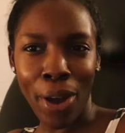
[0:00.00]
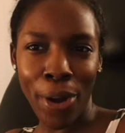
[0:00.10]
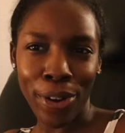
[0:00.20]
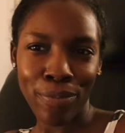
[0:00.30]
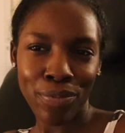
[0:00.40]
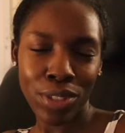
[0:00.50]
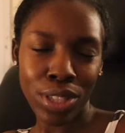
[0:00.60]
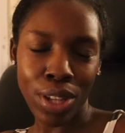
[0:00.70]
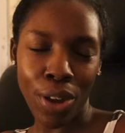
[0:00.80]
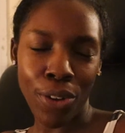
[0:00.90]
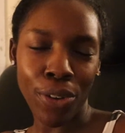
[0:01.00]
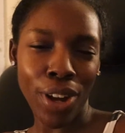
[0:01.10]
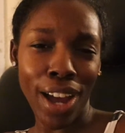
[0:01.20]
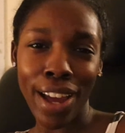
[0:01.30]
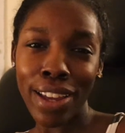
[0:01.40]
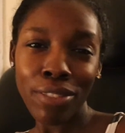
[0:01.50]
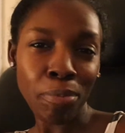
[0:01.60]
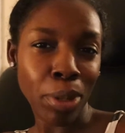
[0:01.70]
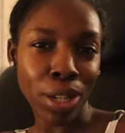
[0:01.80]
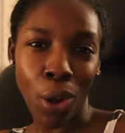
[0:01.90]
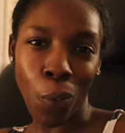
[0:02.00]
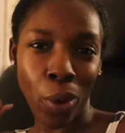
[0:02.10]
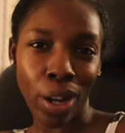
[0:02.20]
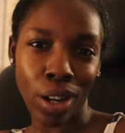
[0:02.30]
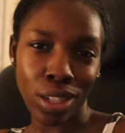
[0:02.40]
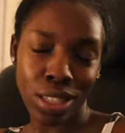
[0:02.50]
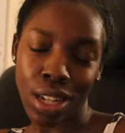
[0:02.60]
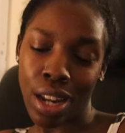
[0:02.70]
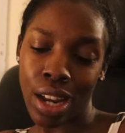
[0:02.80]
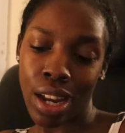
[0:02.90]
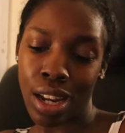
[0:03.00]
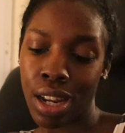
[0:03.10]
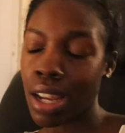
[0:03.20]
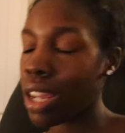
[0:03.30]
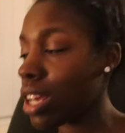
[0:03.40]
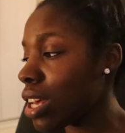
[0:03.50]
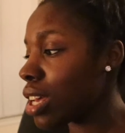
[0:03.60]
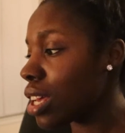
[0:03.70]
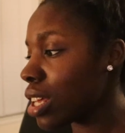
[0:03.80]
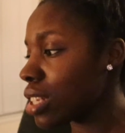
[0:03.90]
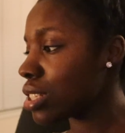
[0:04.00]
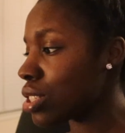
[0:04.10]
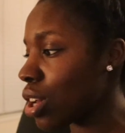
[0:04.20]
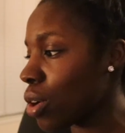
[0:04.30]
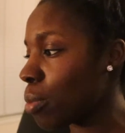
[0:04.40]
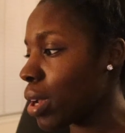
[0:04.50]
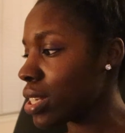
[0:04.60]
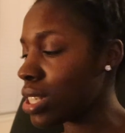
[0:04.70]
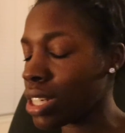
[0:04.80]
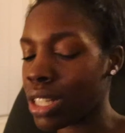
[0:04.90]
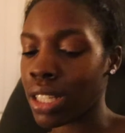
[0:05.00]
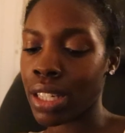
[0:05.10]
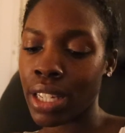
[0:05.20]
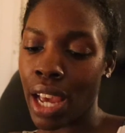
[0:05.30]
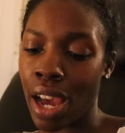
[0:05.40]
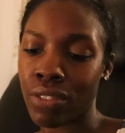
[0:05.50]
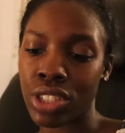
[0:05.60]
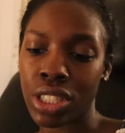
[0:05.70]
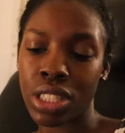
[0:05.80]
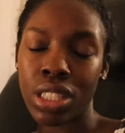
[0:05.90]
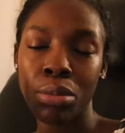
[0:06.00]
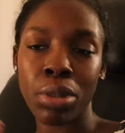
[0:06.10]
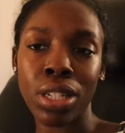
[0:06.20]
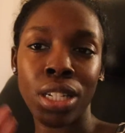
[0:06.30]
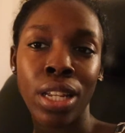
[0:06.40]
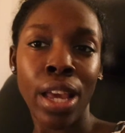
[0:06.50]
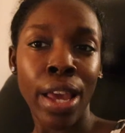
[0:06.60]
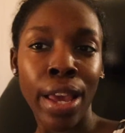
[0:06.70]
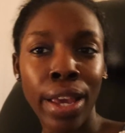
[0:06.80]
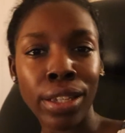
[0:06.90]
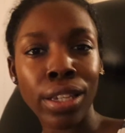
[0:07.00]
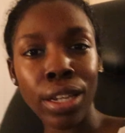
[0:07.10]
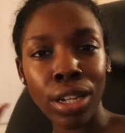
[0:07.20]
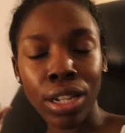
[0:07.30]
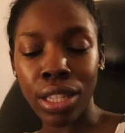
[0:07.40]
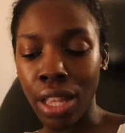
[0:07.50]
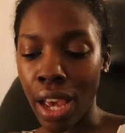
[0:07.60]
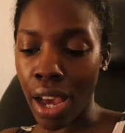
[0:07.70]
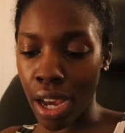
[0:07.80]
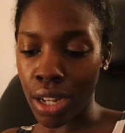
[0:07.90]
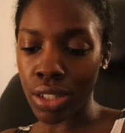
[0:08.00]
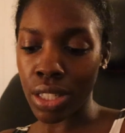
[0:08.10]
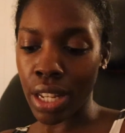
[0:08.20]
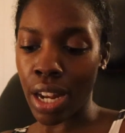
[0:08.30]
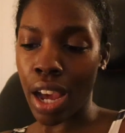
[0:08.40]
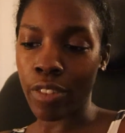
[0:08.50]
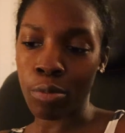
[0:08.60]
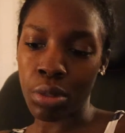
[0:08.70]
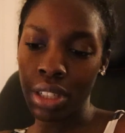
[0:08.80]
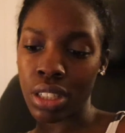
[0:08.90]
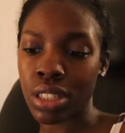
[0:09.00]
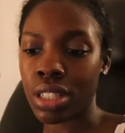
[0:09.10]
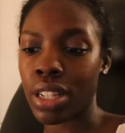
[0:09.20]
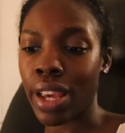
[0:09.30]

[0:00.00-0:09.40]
y'all, so I ain't been nowhere today. So basically I've just been here in the house and I've been